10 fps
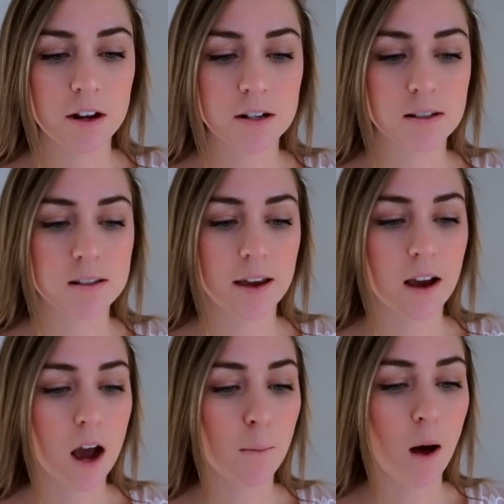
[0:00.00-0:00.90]
There's like
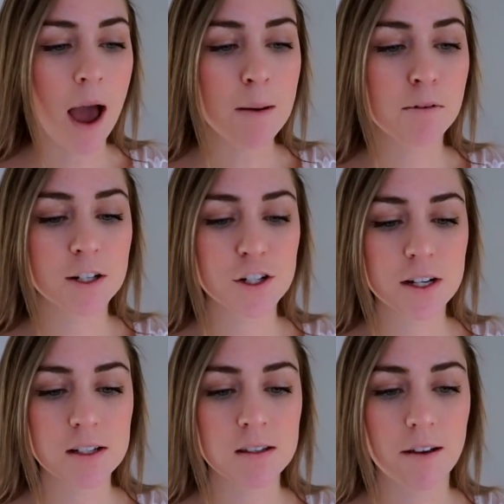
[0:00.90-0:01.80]
a couple eye
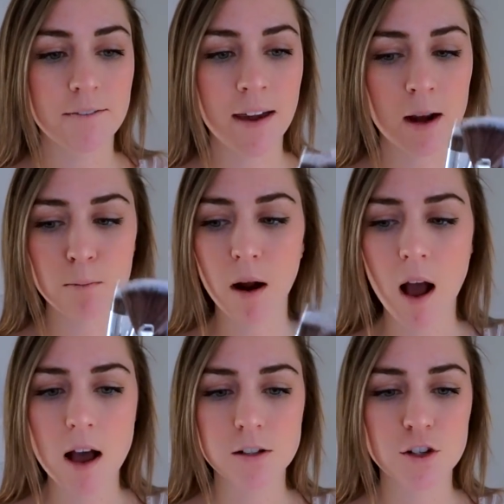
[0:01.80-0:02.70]
brushes, a fan
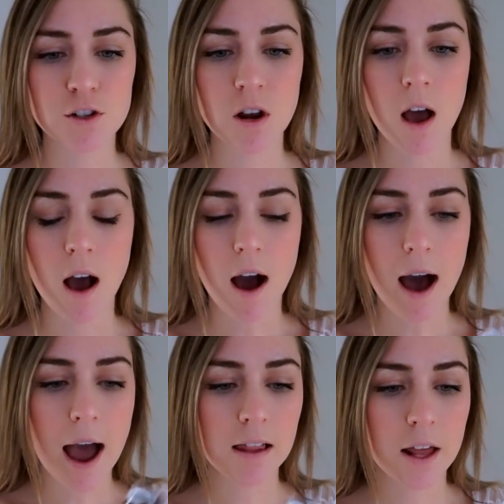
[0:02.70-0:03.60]
brush, a
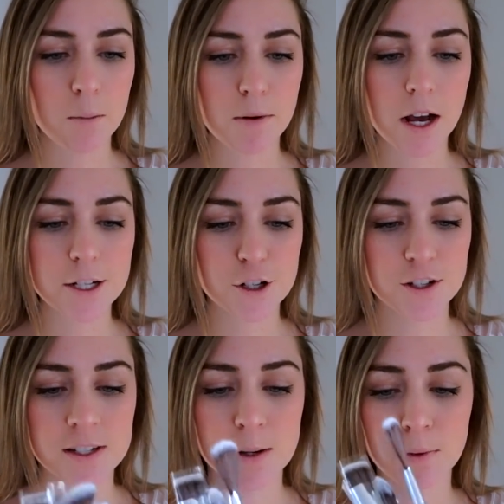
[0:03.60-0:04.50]
highlighter brush,
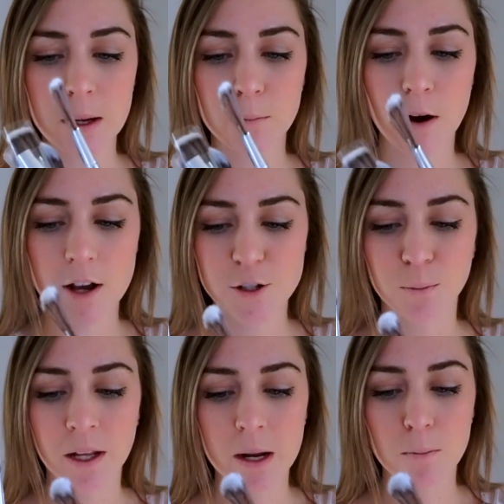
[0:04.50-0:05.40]
a stippling brush, a
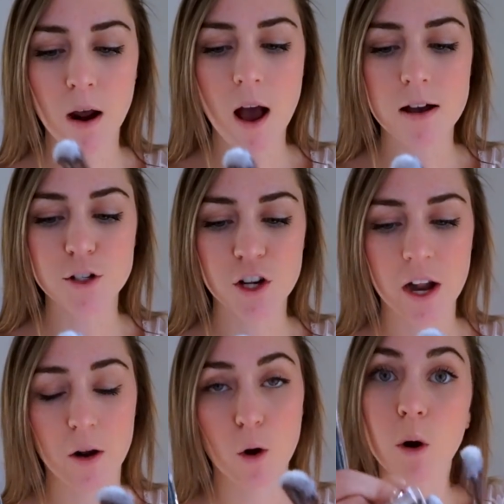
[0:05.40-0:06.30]
blending brush, an
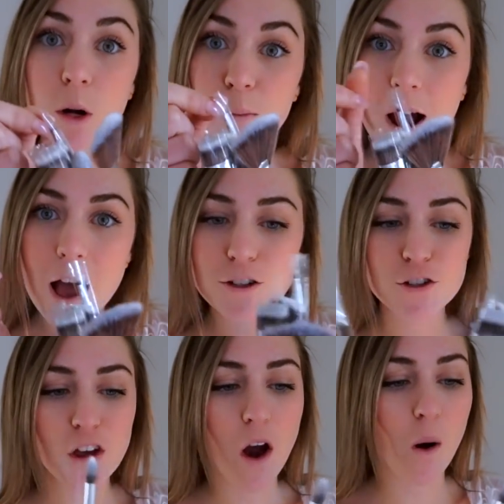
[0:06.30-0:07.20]
inner corner brush.
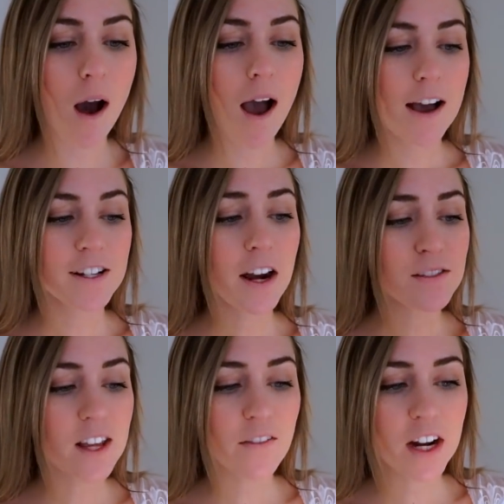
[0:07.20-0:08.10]
So ton
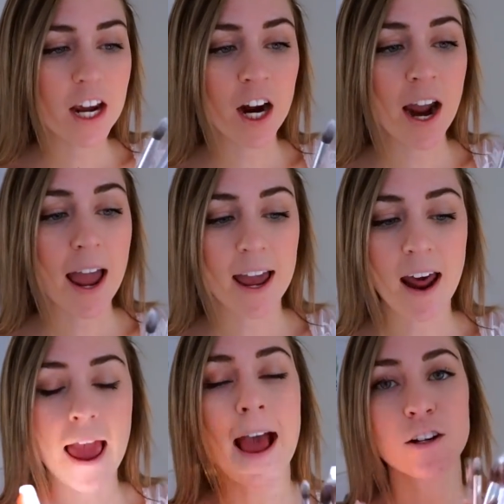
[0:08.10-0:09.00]
of stuff in here, and
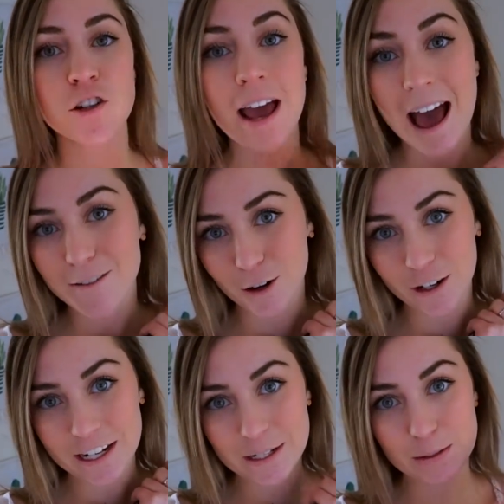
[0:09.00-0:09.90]
I actually have
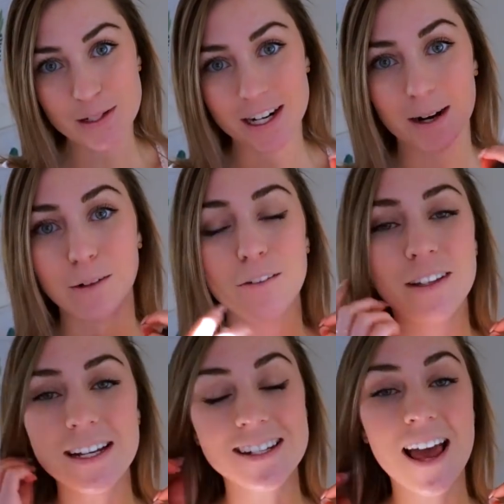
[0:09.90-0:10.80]
already used a couple of
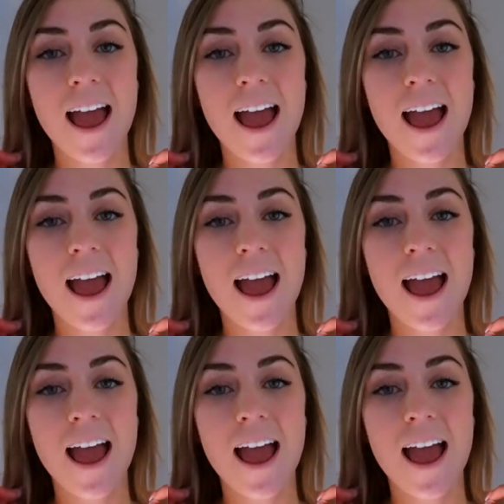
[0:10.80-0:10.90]
these